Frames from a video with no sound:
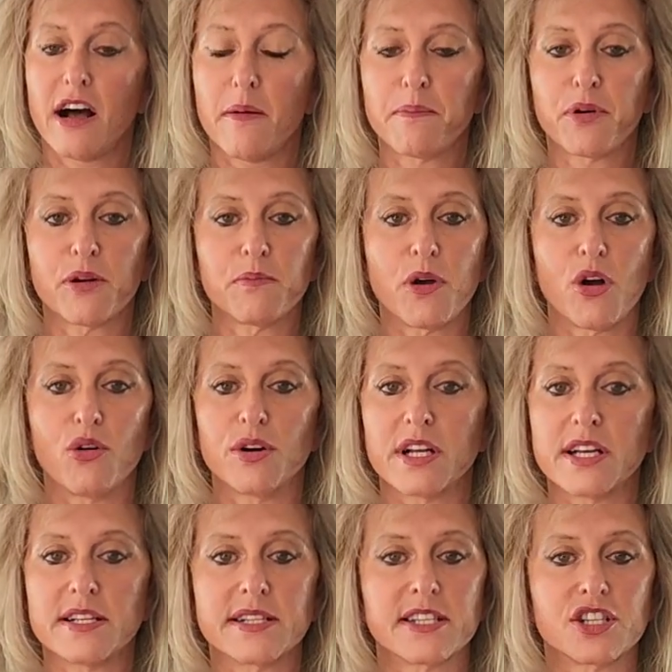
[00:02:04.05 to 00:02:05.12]
promote
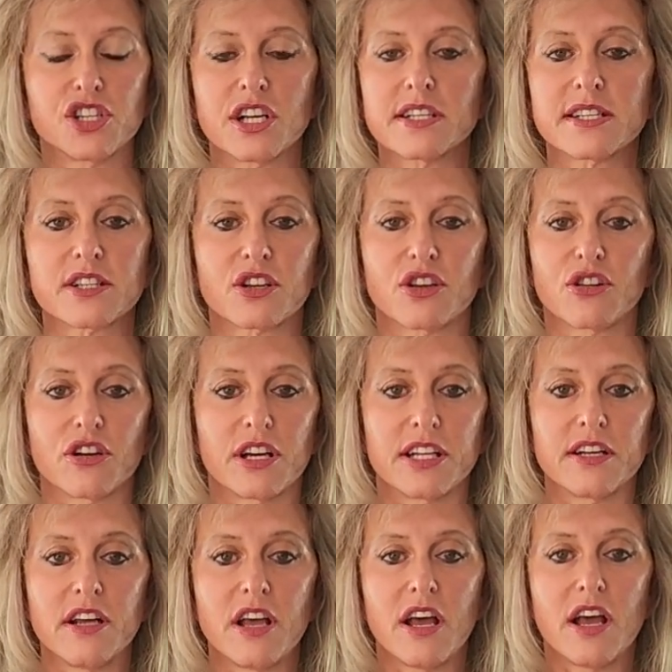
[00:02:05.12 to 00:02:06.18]
is just good